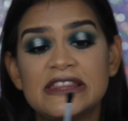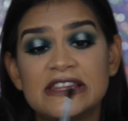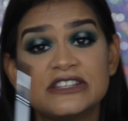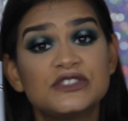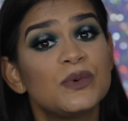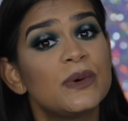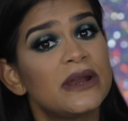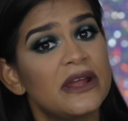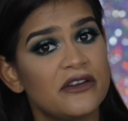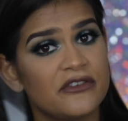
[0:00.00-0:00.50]

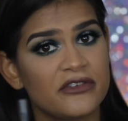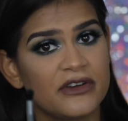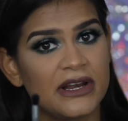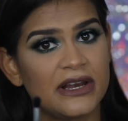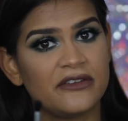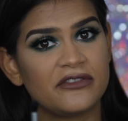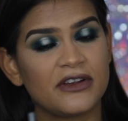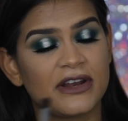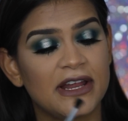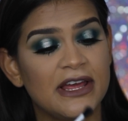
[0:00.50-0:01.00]
This one I
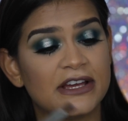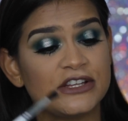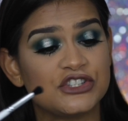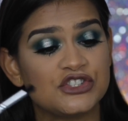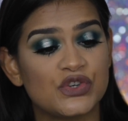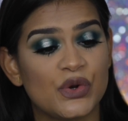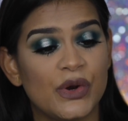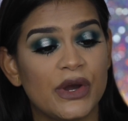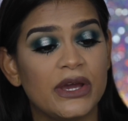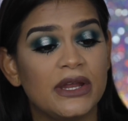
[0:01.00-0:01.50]
really
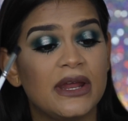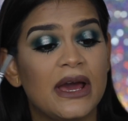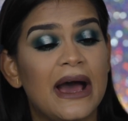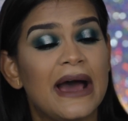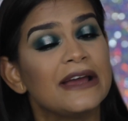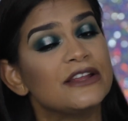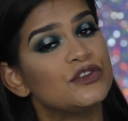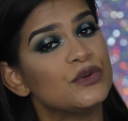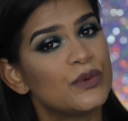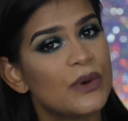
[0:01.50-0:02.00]
enjoyed.
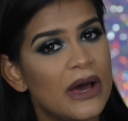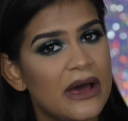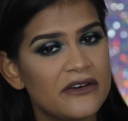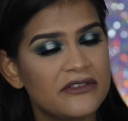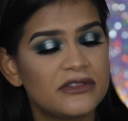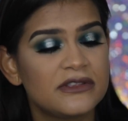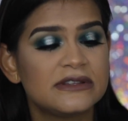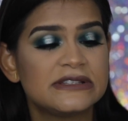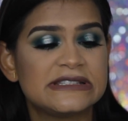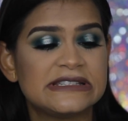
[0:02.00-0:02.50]
I do
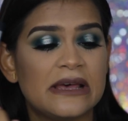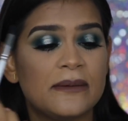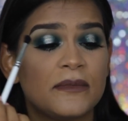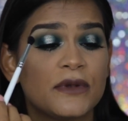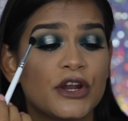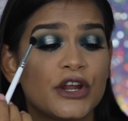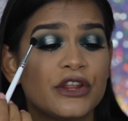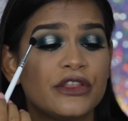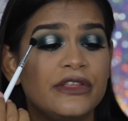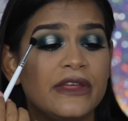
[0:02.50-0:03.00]
have
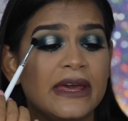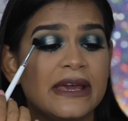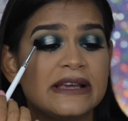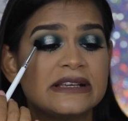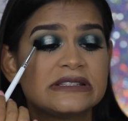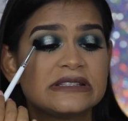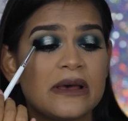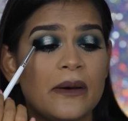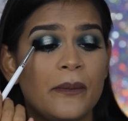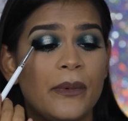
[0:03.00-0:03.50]
similar
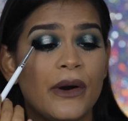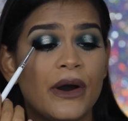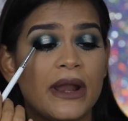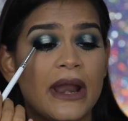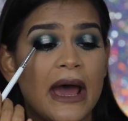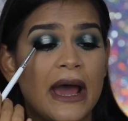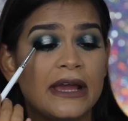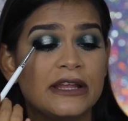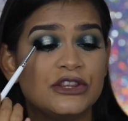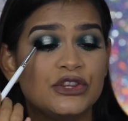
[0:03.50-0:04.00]
things, but
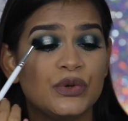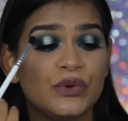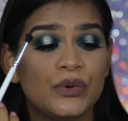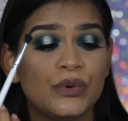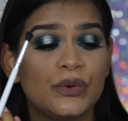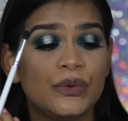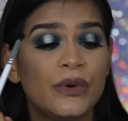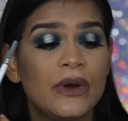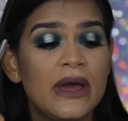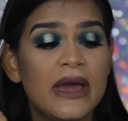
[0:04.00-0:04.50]
I
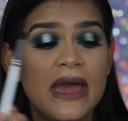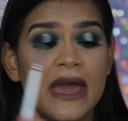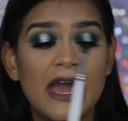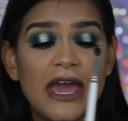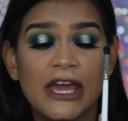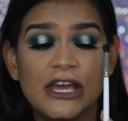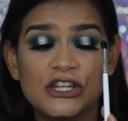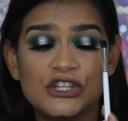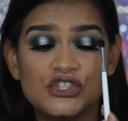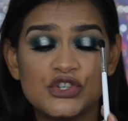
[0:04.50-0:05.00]
do
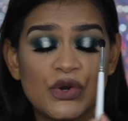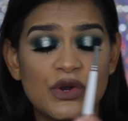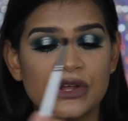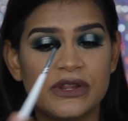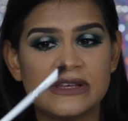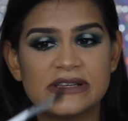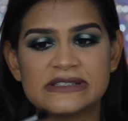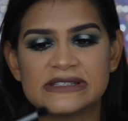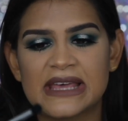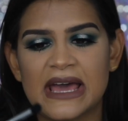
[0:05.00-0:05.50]
enjoy
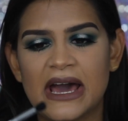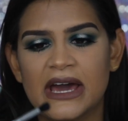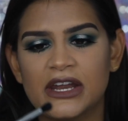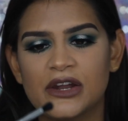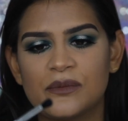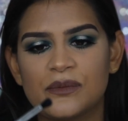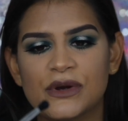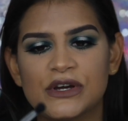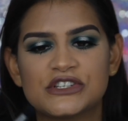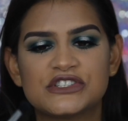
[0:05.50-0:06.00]
this kind
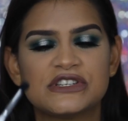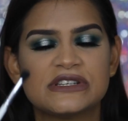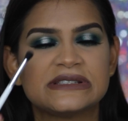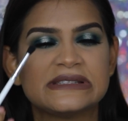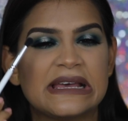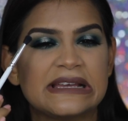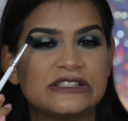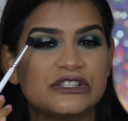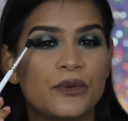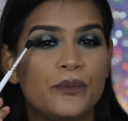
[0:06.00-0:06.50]
of brushes,
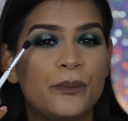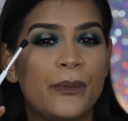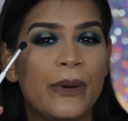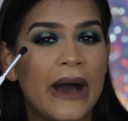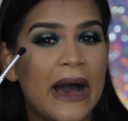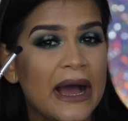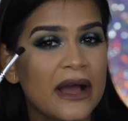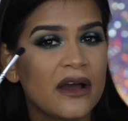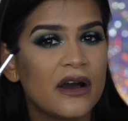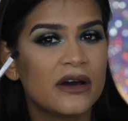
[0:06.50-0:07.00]
like to
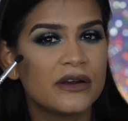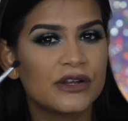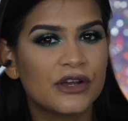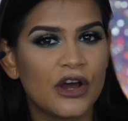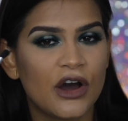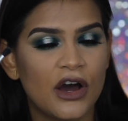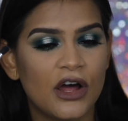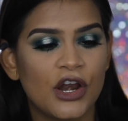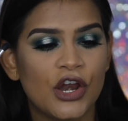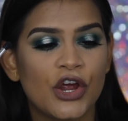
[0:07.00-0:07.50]
pack on
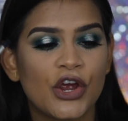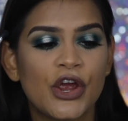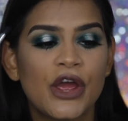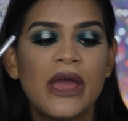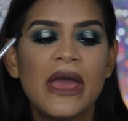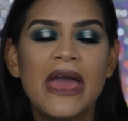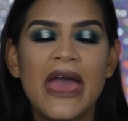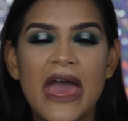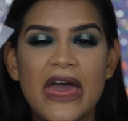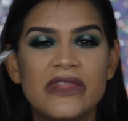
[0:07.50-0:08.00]
color
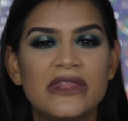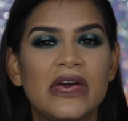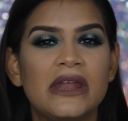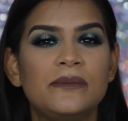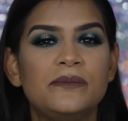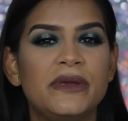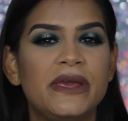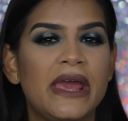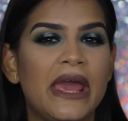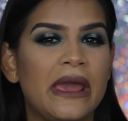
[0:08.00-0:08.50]
and
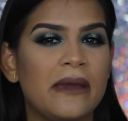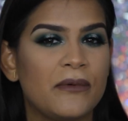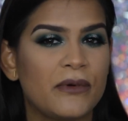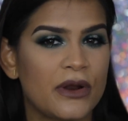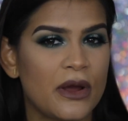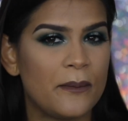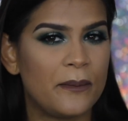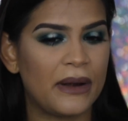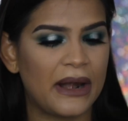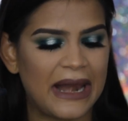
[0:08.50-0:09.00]
then be able
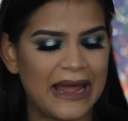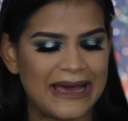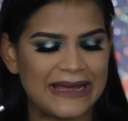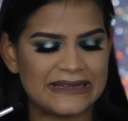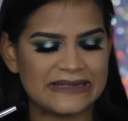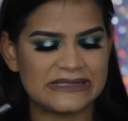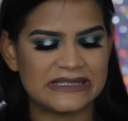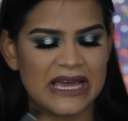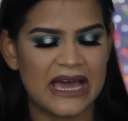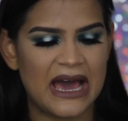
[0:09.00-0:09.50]
to
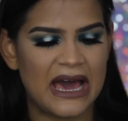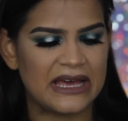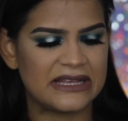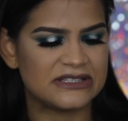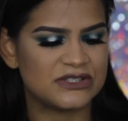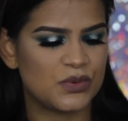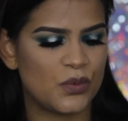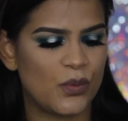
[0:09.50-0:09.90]
blend as